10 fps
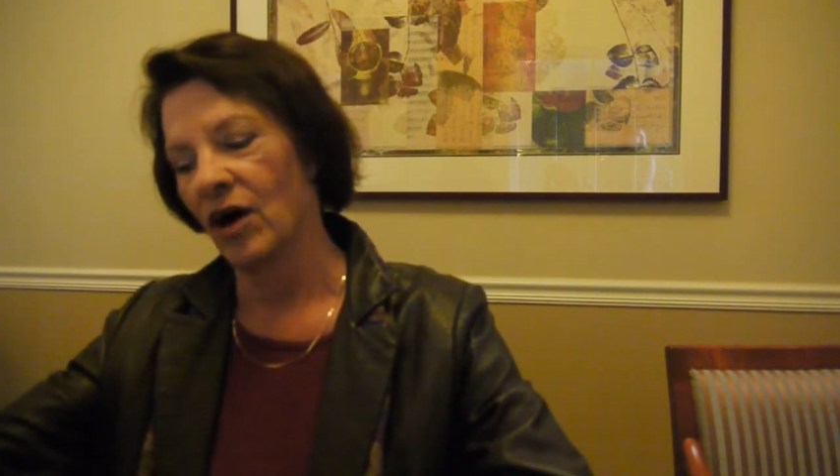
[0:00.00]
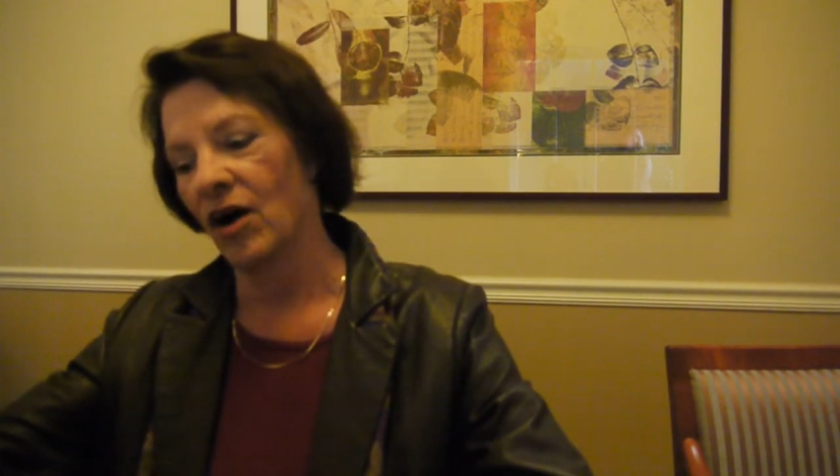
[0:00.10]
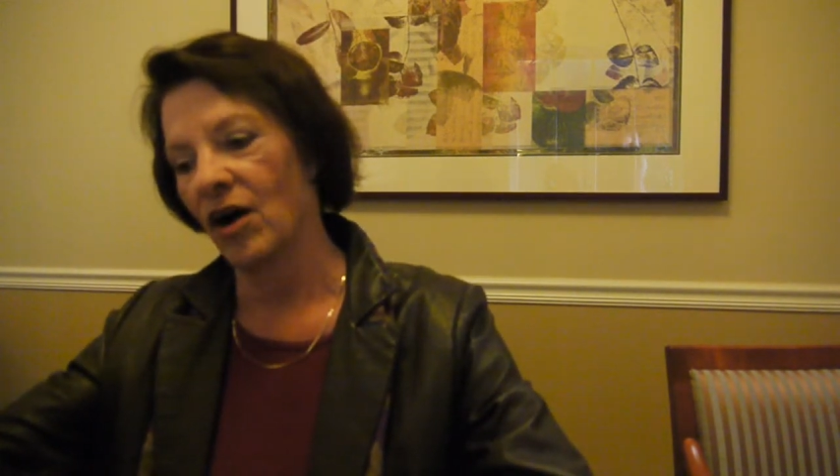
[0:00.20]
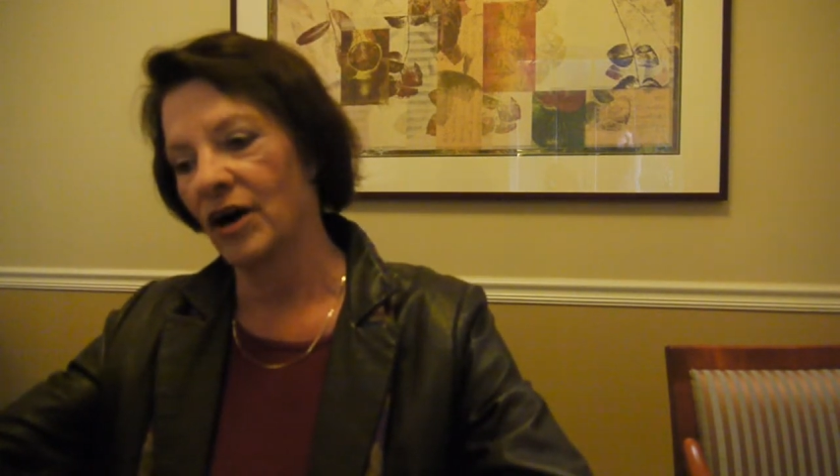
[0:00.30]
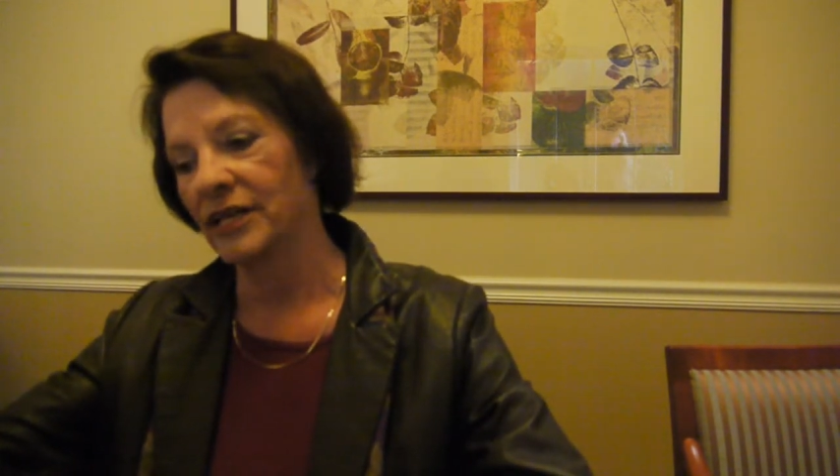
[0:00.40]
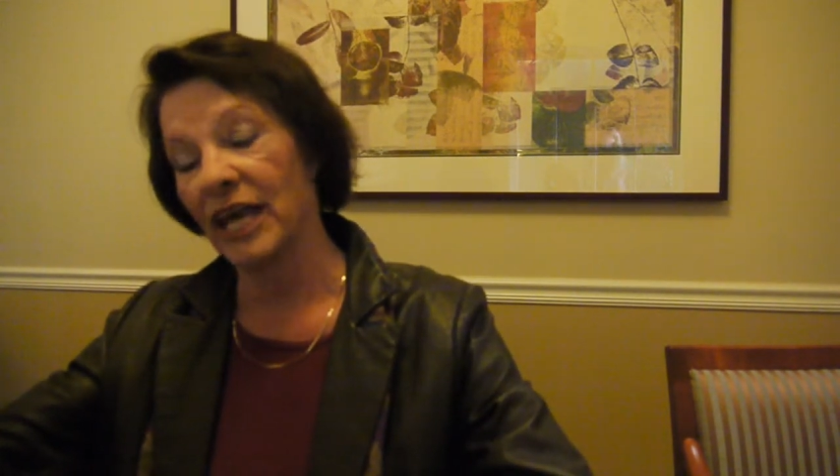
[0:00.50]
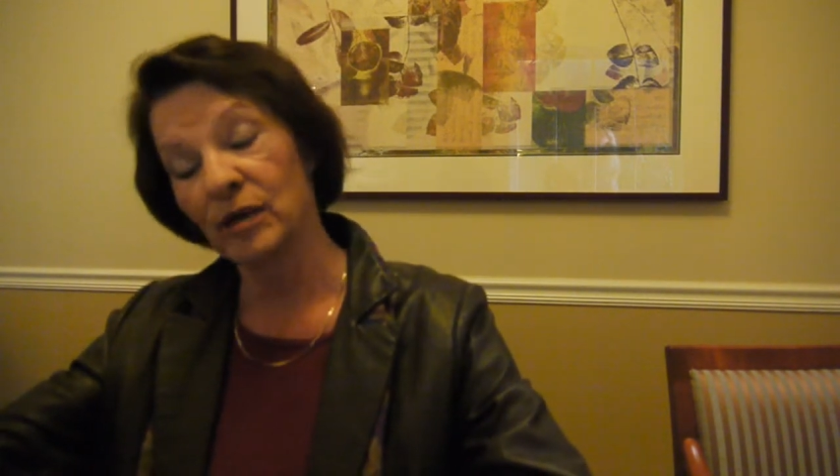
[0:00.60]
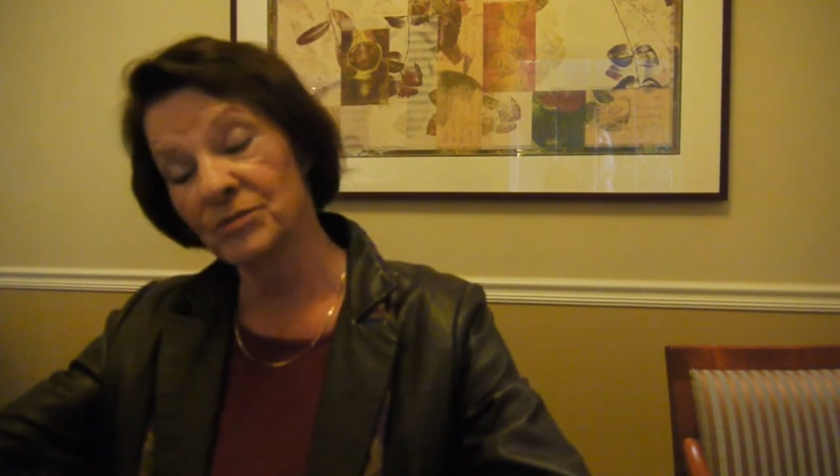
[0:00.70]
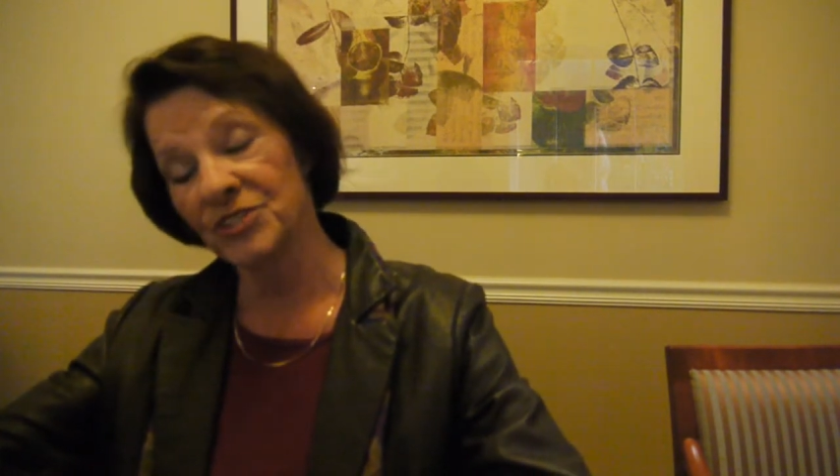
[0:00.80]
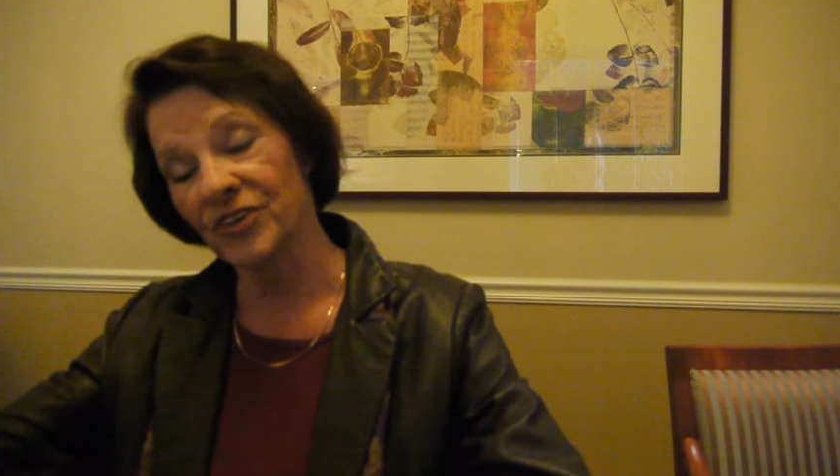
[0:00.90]
on
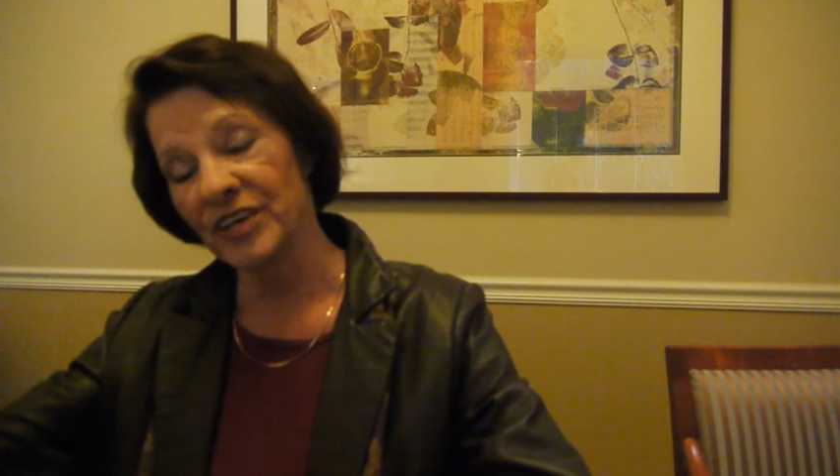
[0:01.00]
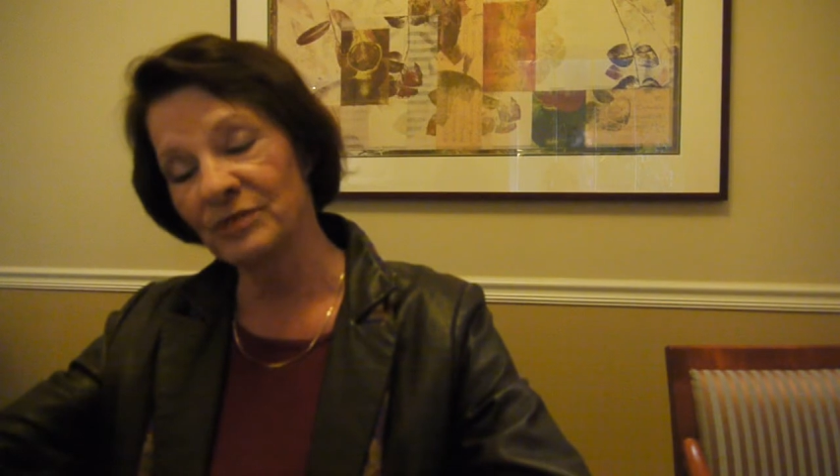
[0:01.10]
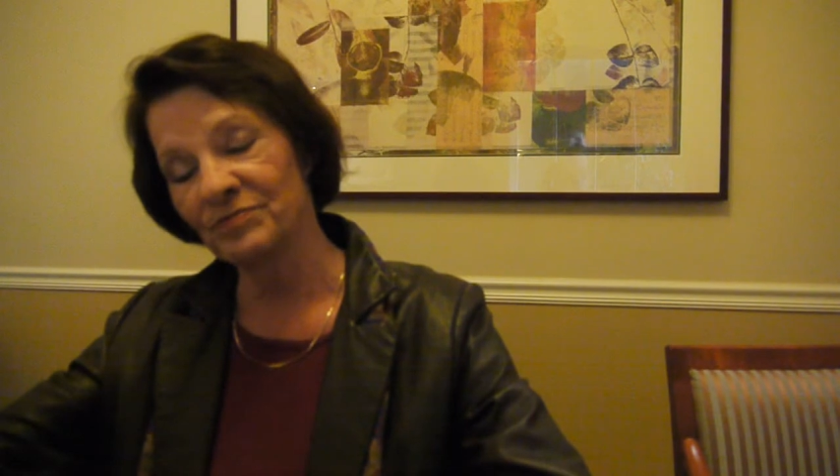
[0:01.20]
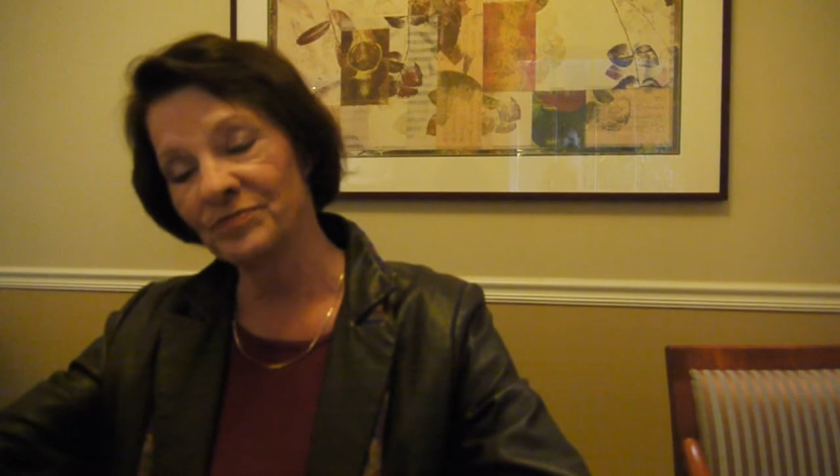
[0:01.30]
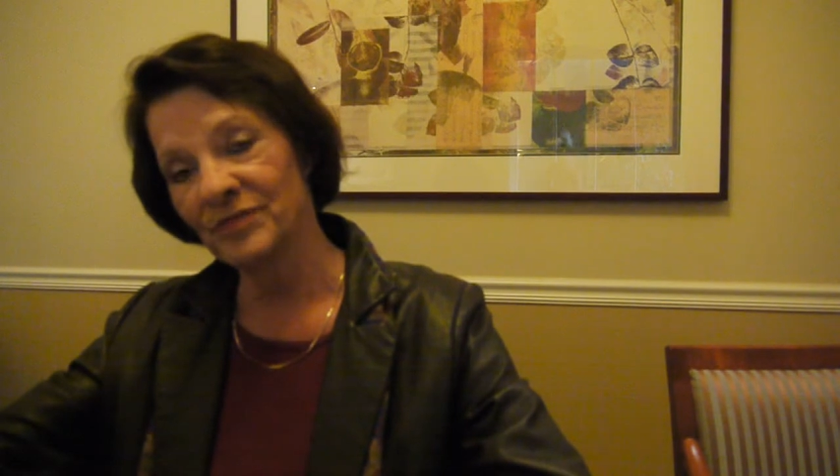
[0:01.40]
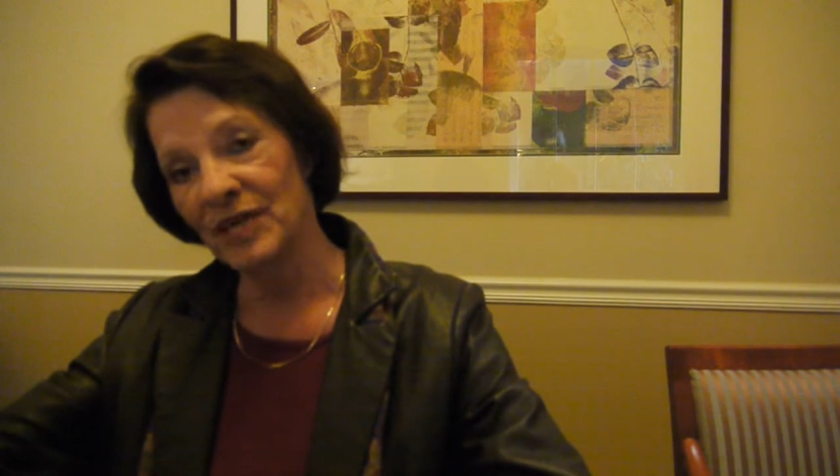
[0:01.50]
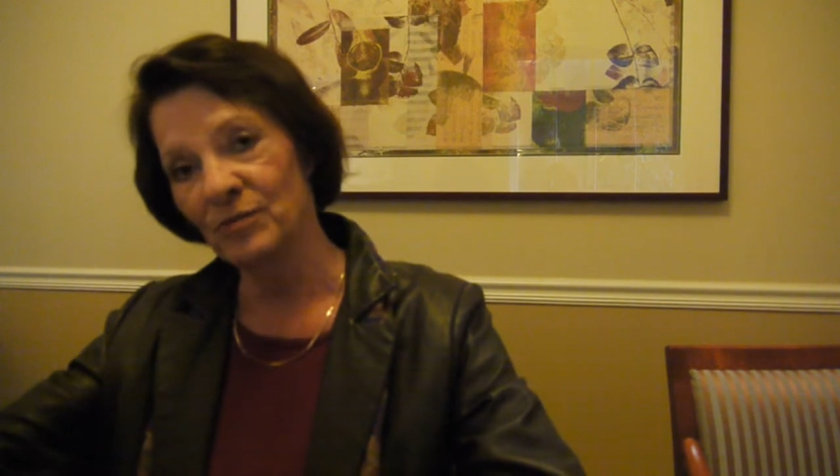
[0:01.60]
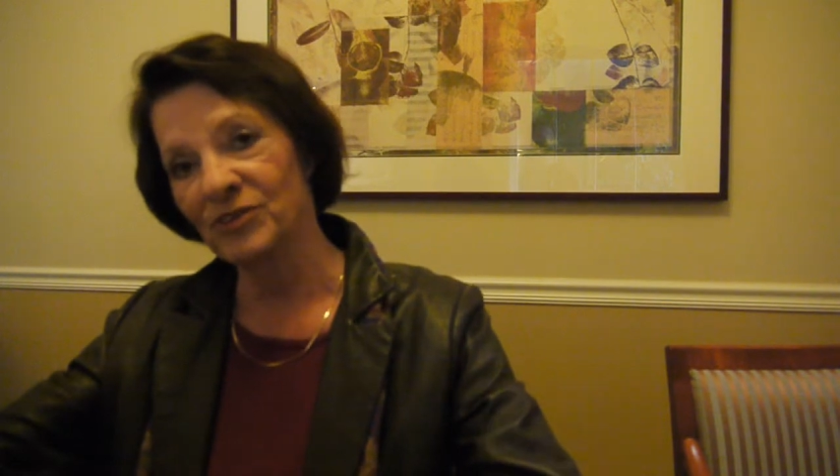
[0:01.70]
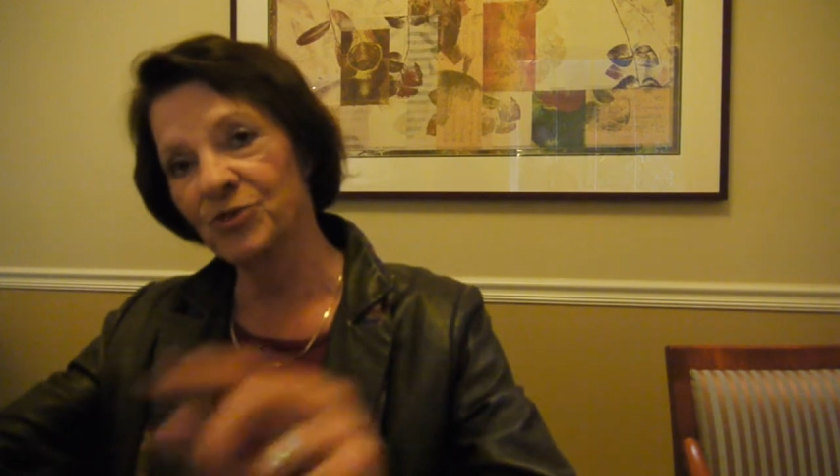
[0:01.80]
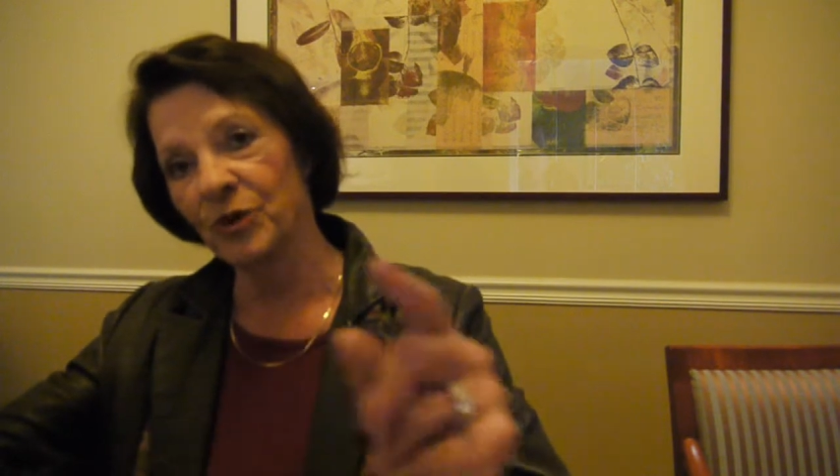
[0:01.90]
Elm Street
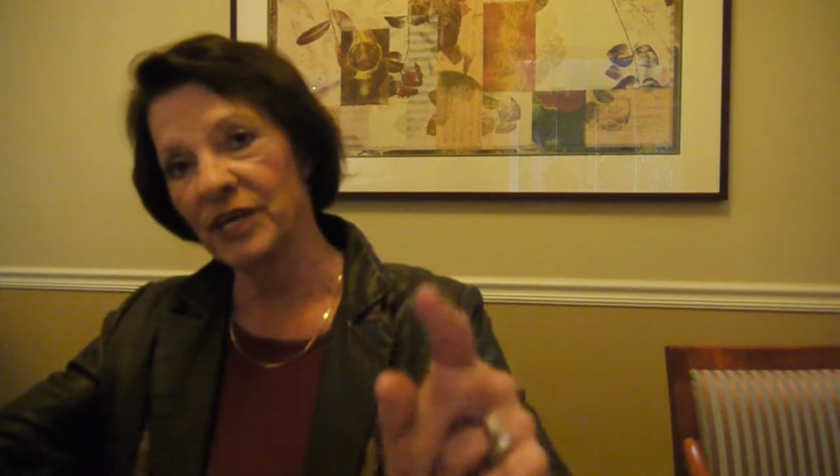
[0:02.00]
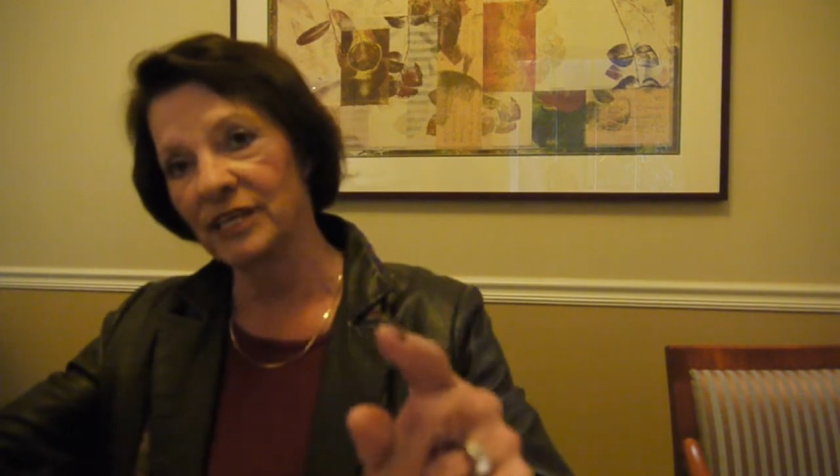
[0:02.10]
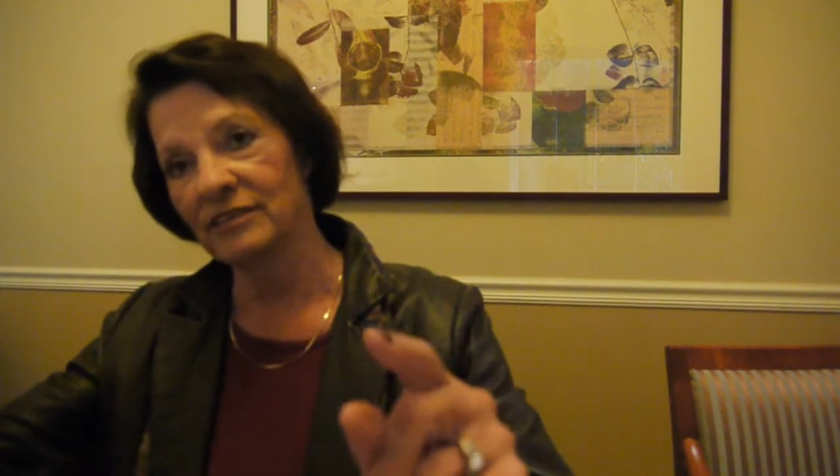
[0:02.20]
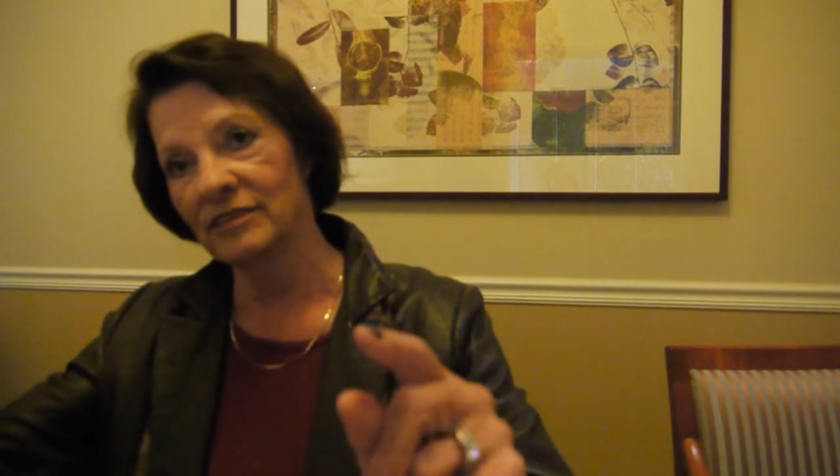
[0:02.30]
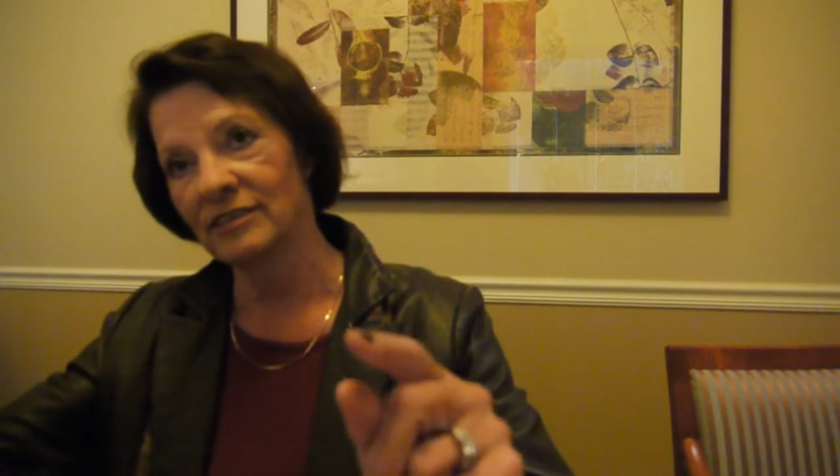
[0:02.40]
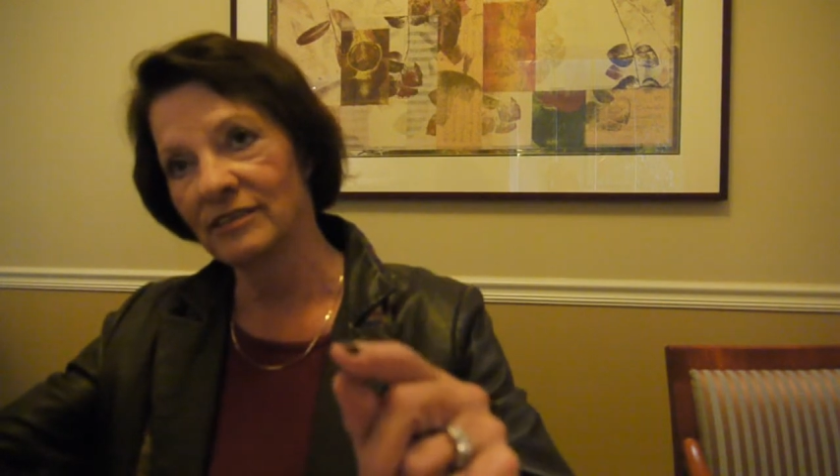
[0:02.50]
between